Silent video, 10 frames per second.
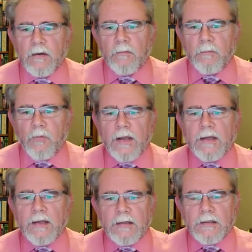
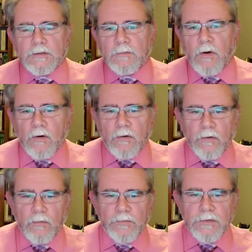breaking into small
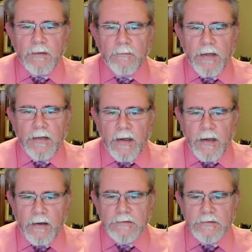groups that met in
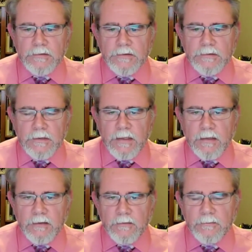houses instead.